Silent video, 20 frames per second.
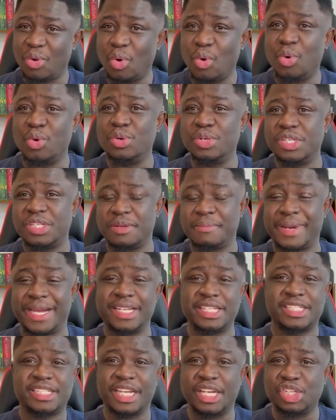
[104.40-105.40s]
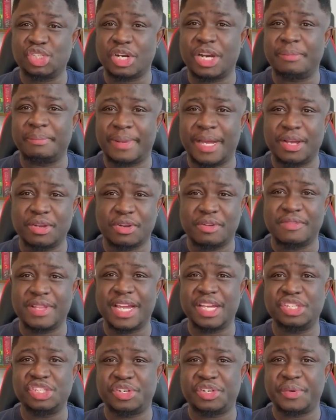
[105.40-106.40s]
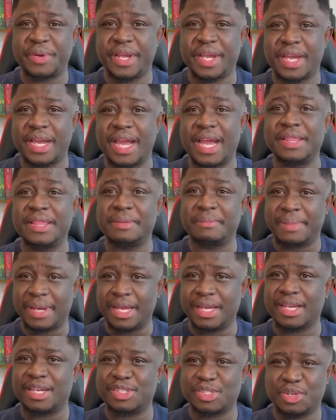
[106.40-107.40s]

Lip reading: owned by the Central Bank of Nigeria and the Bankers